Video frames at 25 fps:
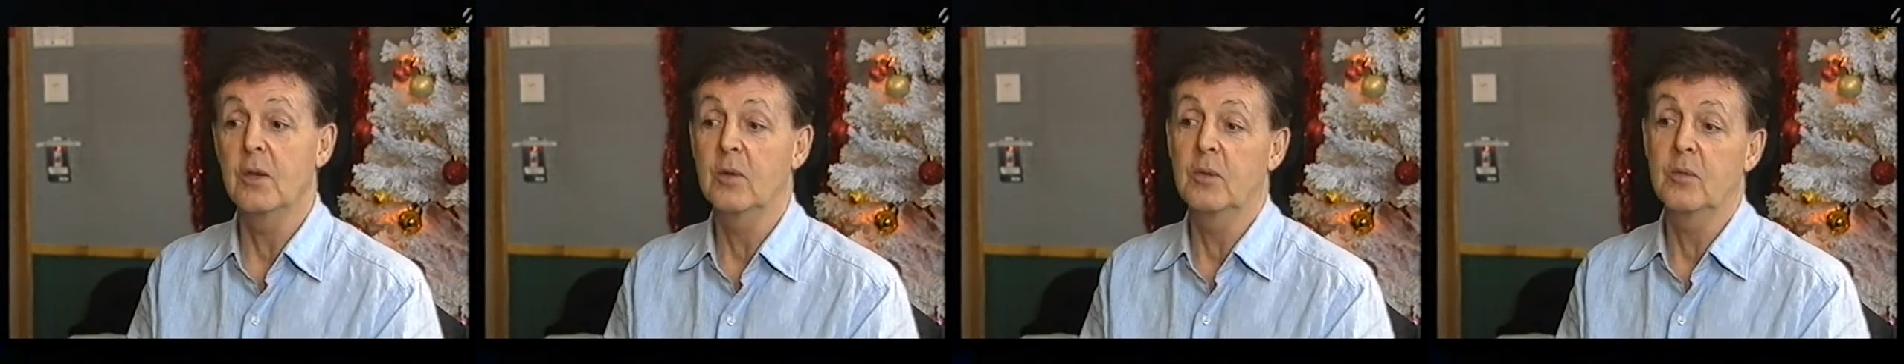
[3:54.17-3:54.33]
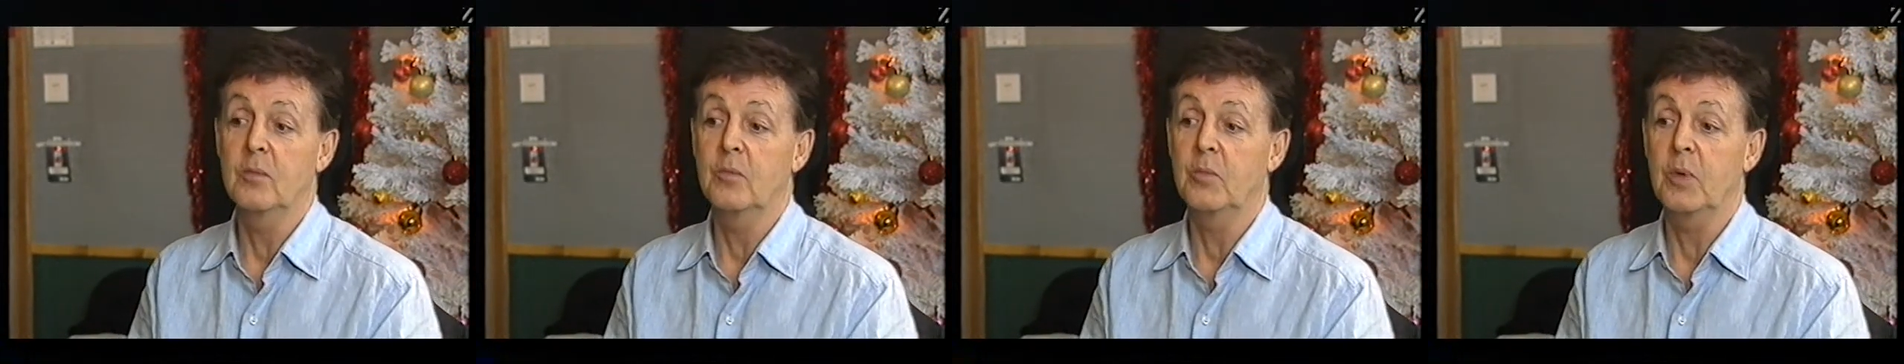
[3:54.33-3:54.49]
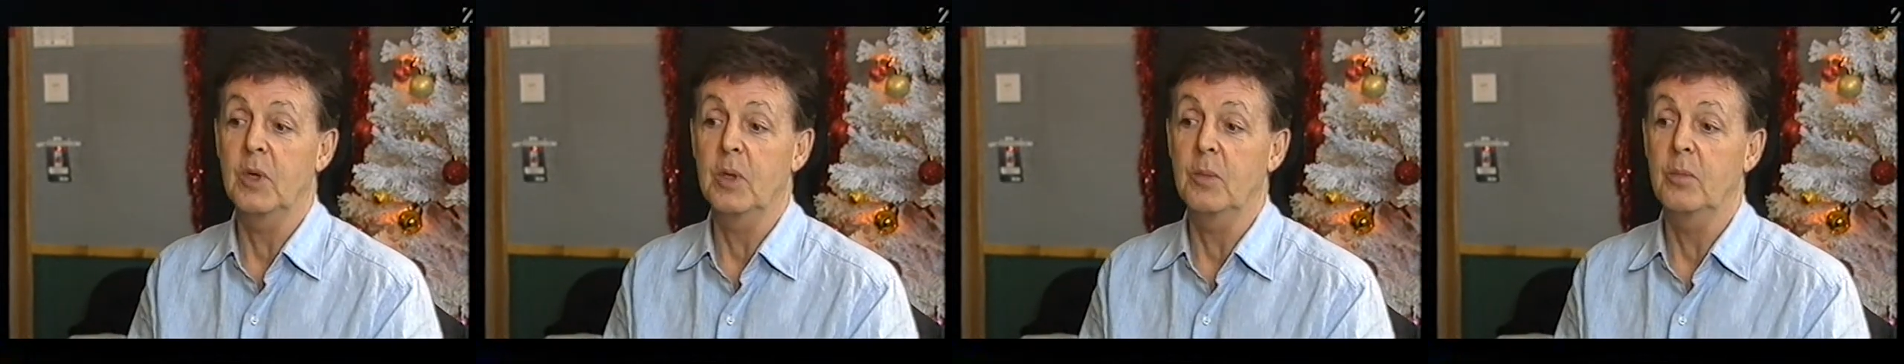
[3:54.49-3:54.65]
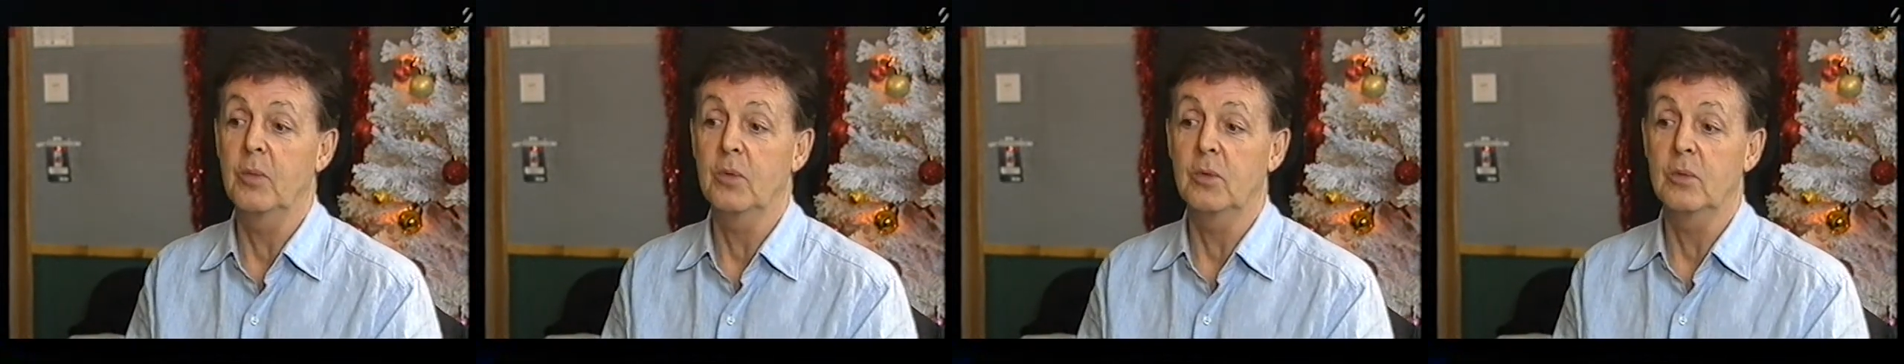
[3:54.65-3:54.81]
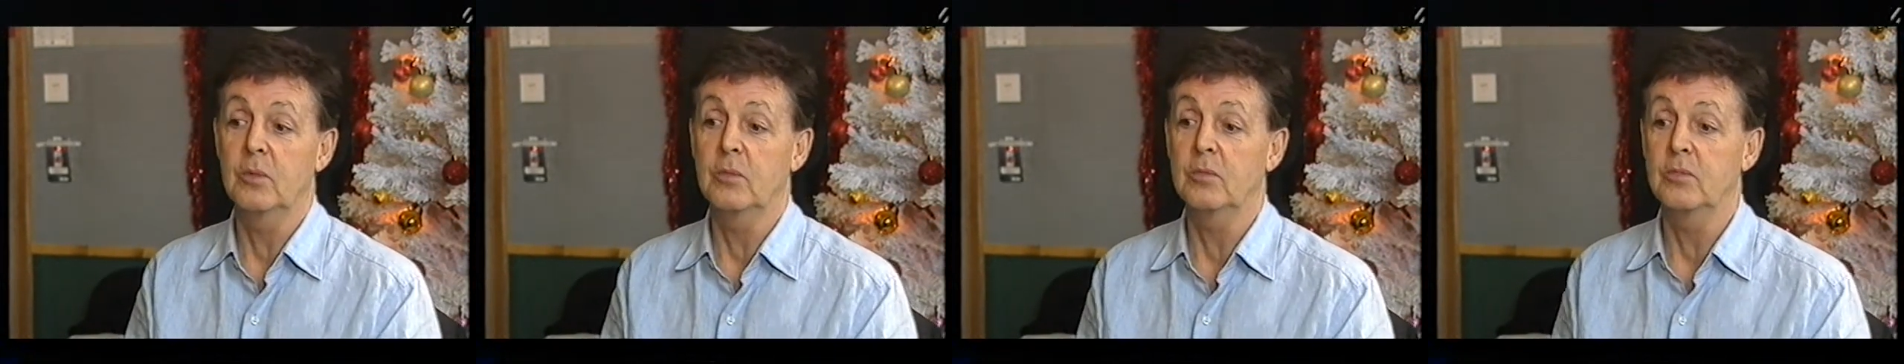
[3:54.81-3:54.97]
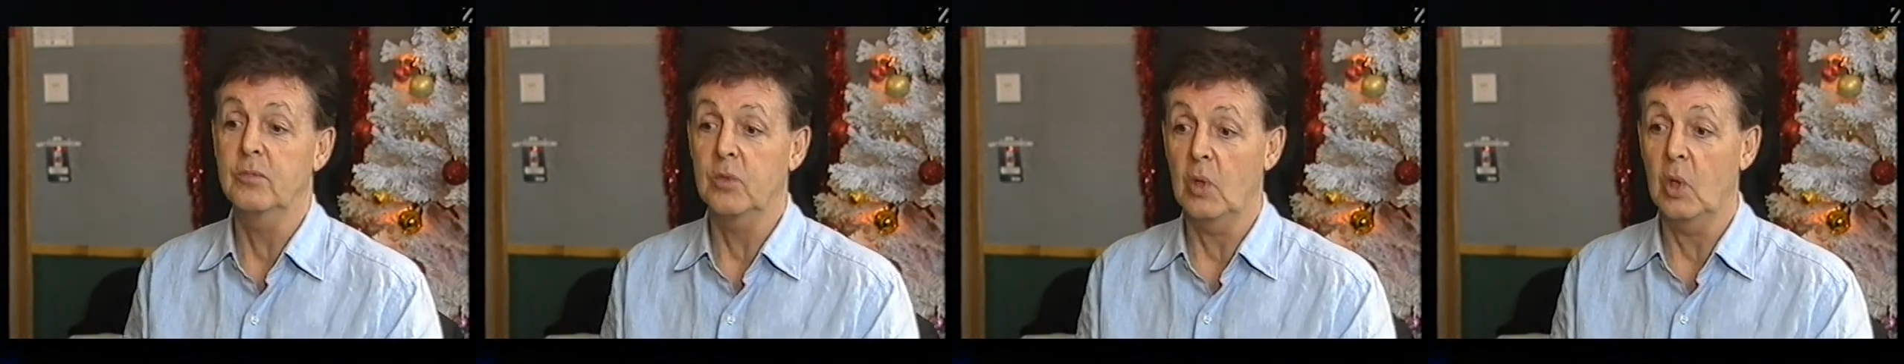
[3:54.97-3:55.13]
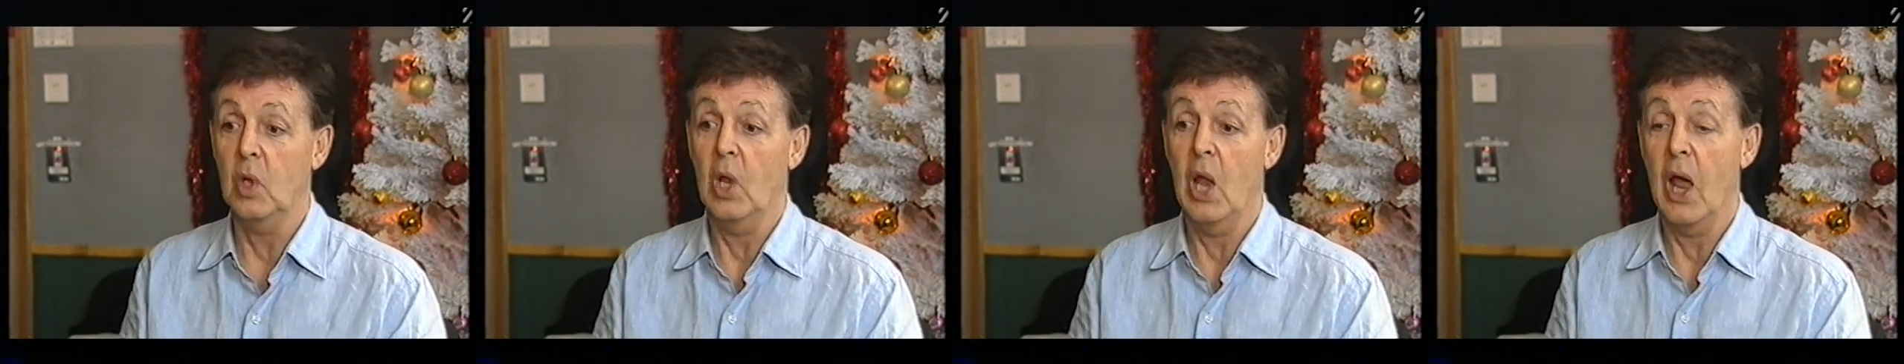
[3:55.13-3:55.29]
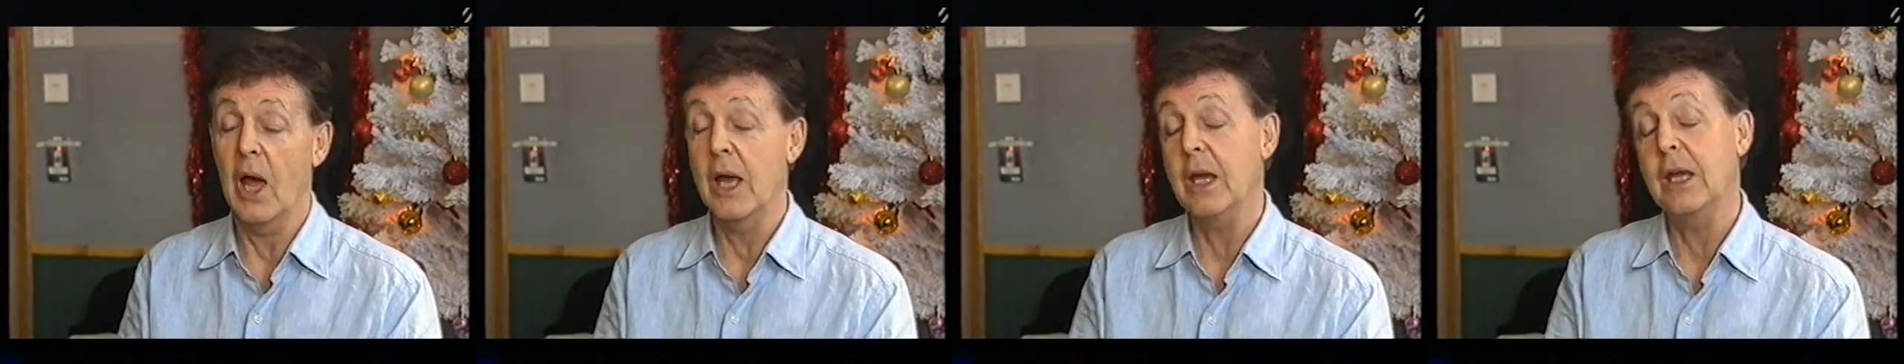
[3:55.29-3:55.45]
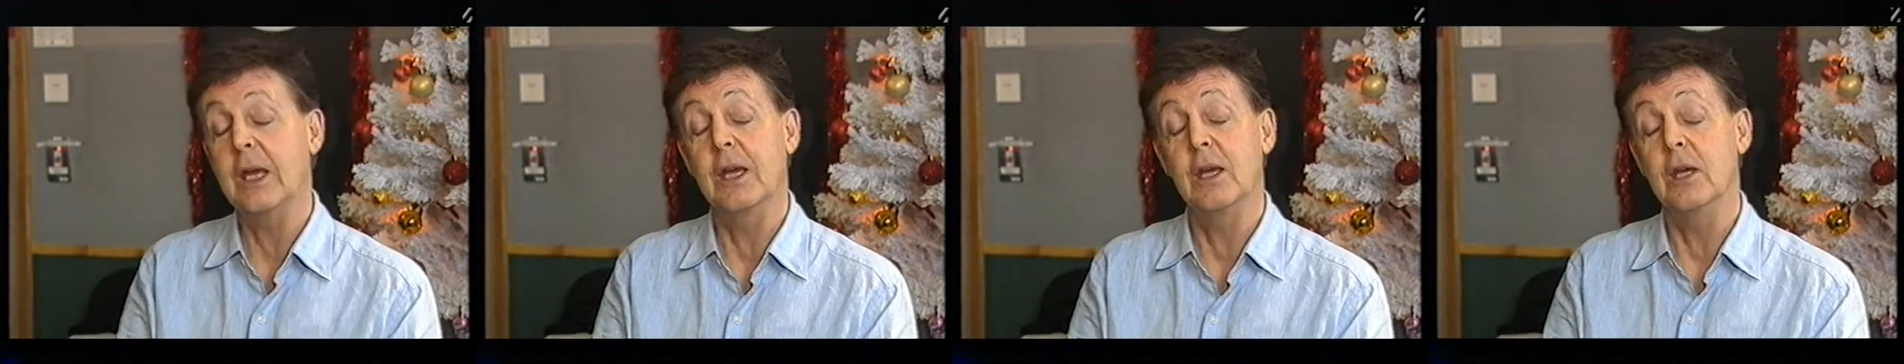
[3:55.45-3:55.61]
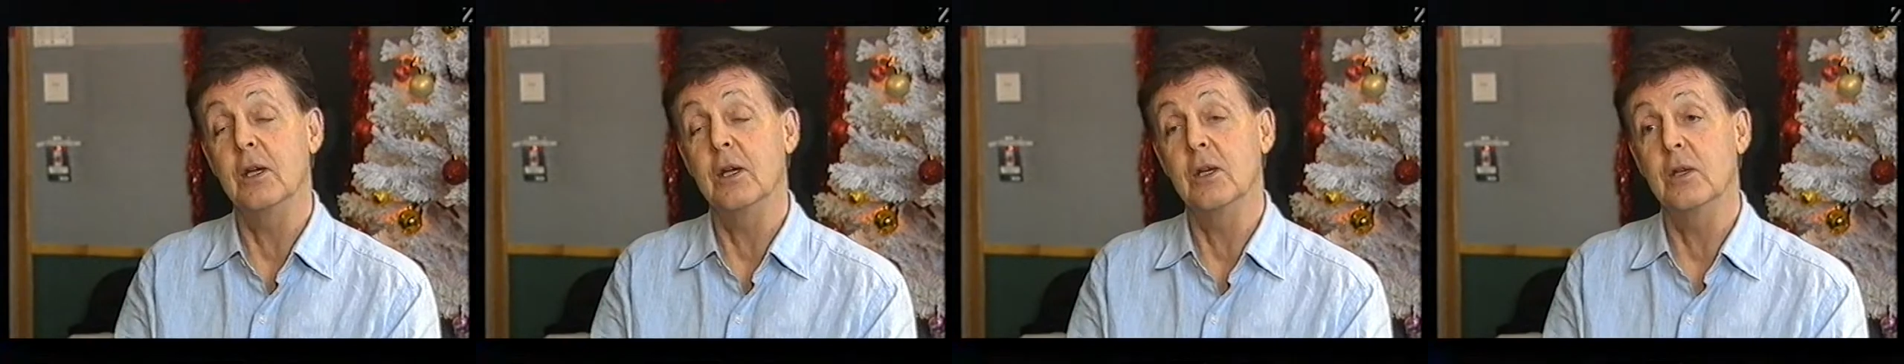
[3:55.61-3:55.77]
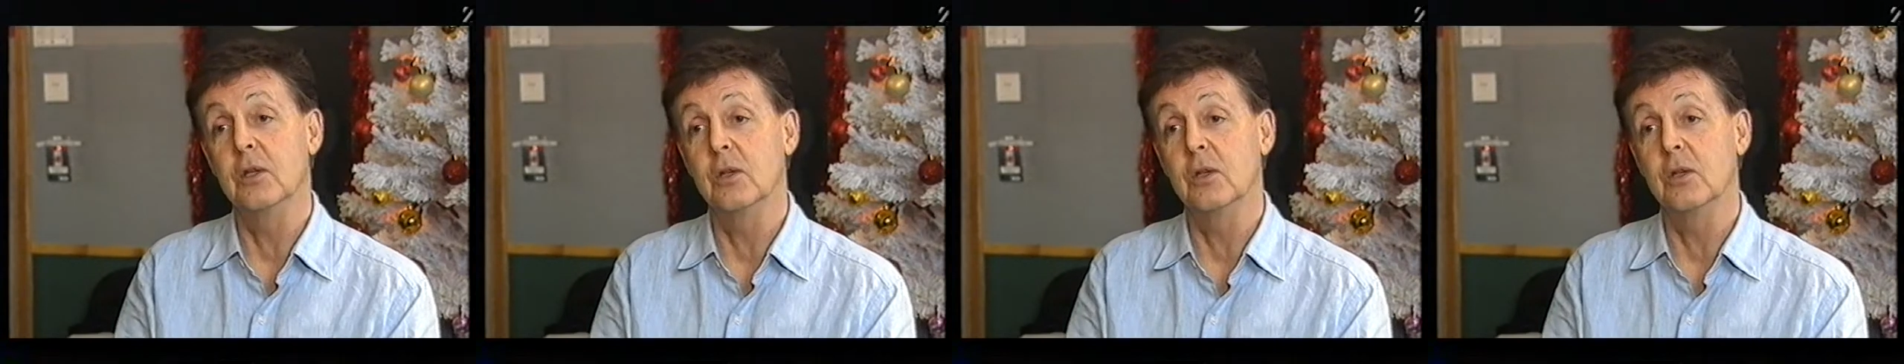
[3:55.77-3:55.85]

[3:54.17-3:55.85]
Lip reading: and people like it.